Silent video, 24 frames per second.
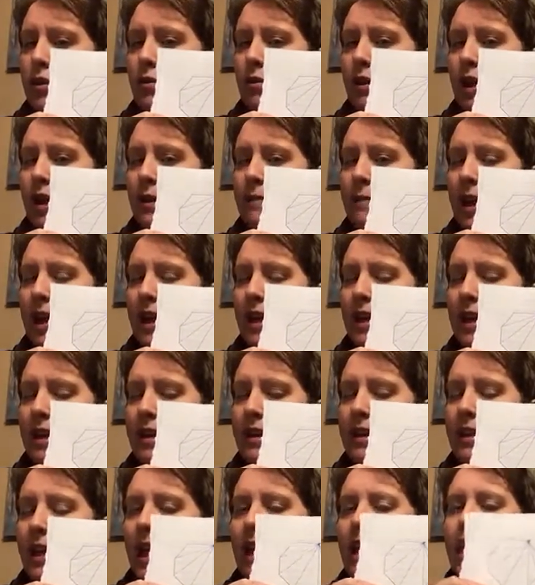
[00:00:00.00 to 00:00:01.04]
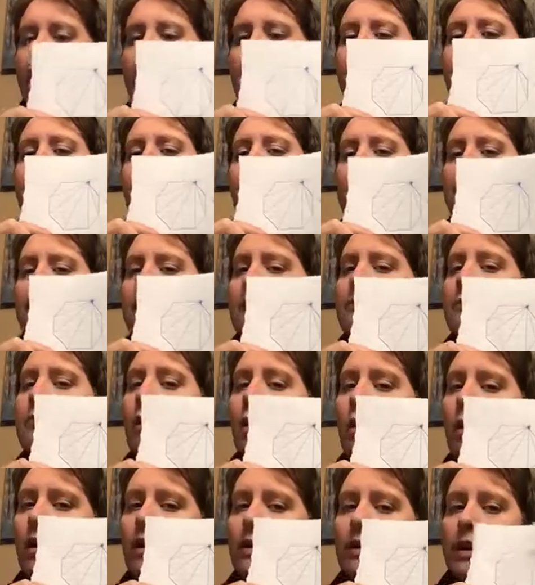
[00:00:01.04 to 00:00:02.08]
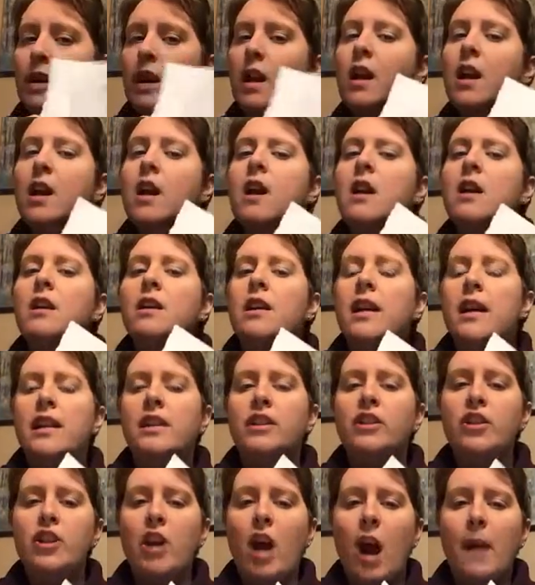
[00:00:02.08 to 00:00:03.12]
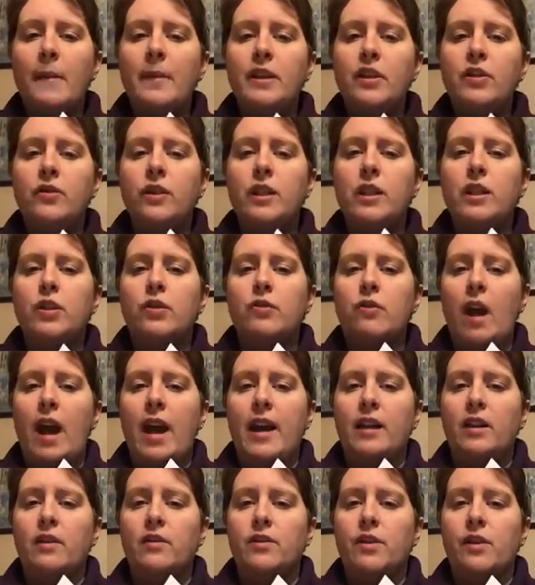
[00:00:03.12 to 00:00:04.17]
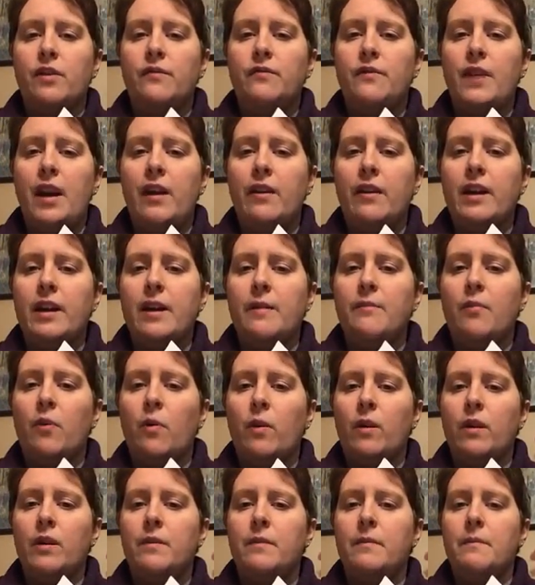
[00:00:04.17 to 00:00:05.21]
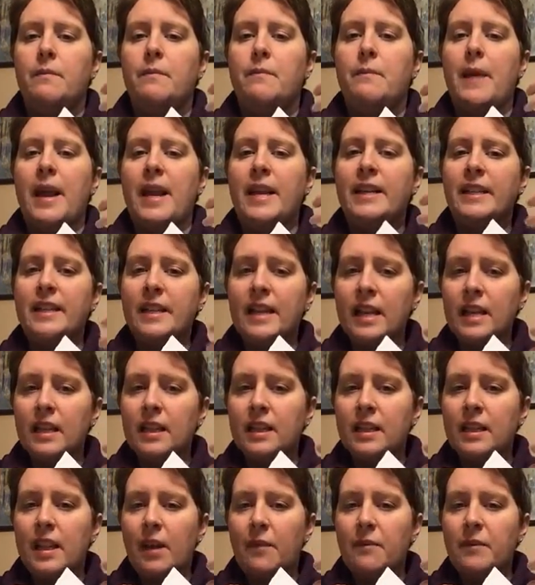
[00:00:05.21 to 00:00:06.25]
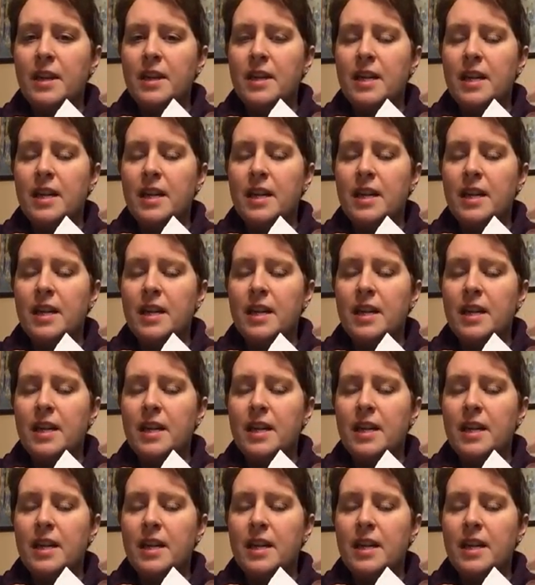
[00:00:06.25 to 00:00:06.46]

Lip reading: you can make inside of it. That's important. In geometry, triangles are very important basics that we